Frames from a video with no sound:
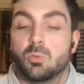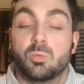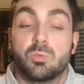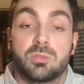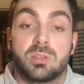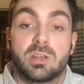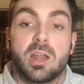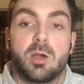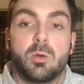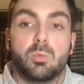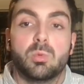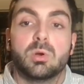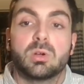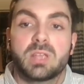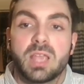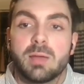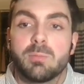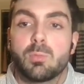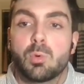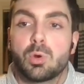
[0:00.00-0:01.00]
you know, we'll
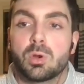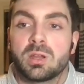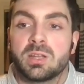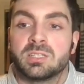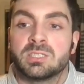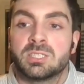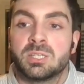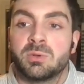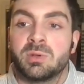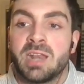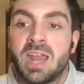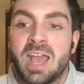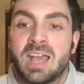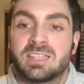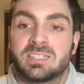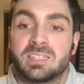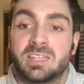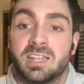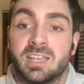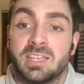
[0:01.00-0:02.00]
get more into it
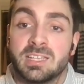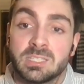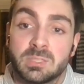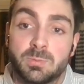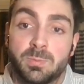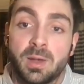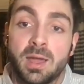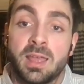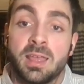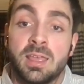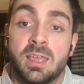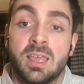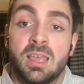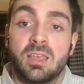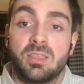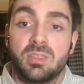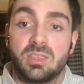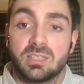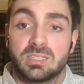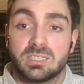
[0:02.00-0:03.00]
as it is. But
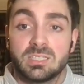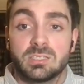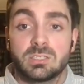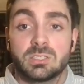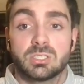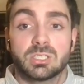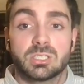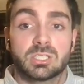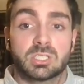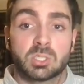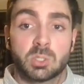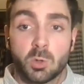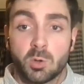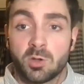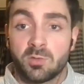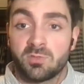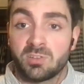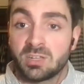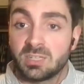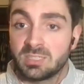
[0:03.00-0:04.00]
this is just sort
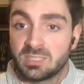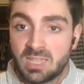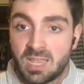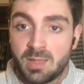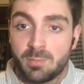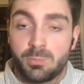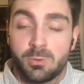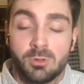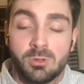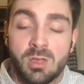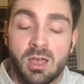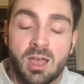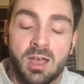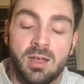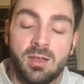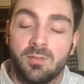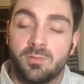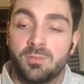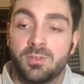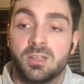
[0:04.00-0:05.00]
of an example
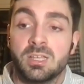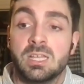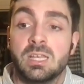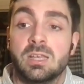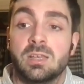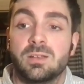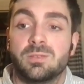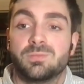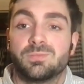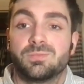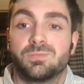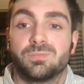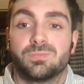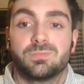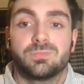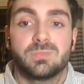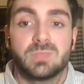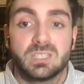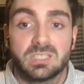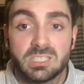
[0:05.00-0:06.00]
of
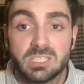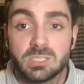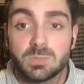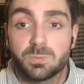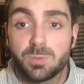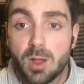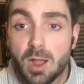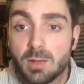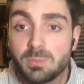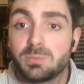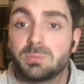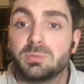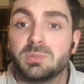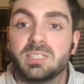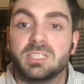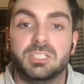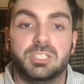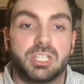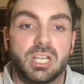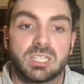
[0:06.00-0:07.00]
this is
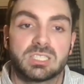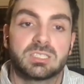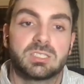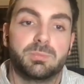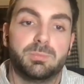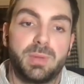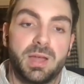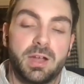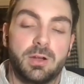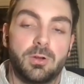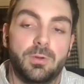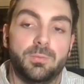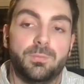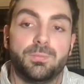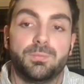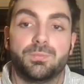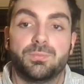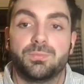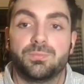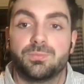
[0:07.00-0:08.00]
probably just about,
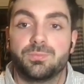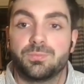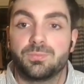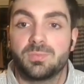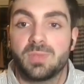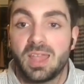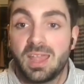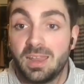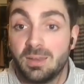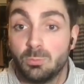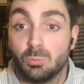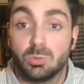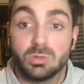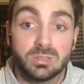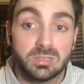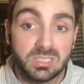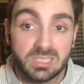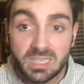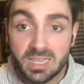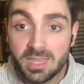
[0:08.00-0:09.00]
and we'll
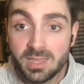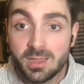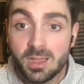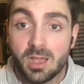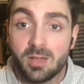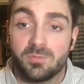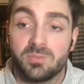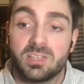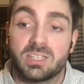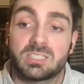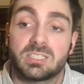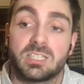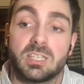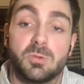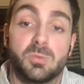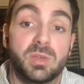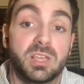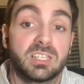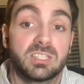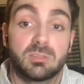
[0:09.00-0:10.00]
see, obviously,
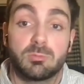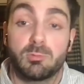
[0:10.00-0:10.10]
because